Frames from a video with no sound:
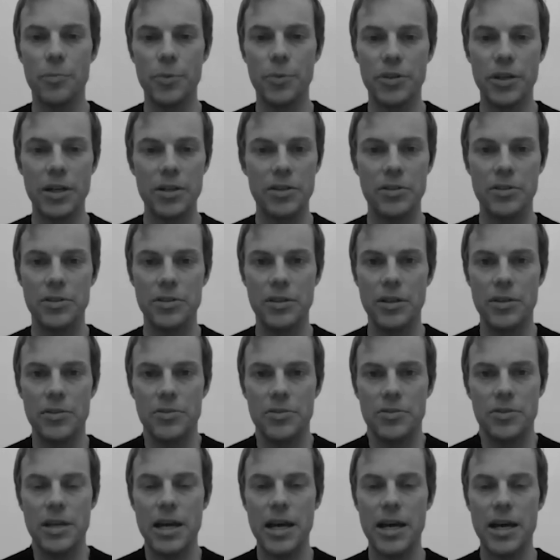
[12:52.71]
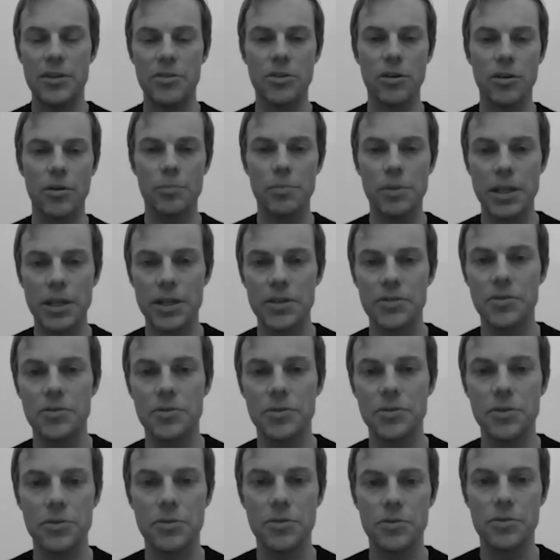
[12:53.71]
but that just adds
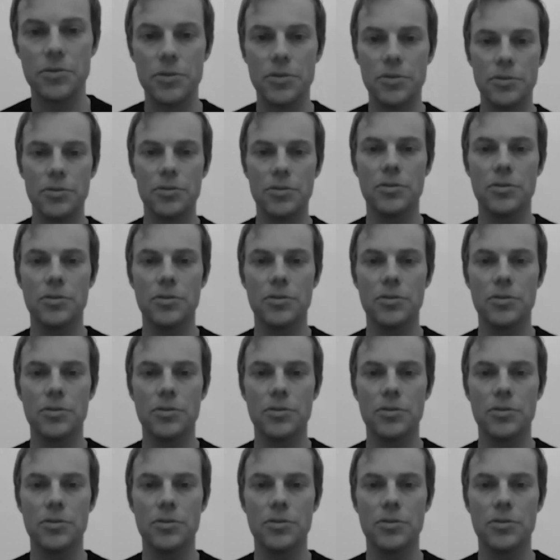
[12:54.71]
complexity to it.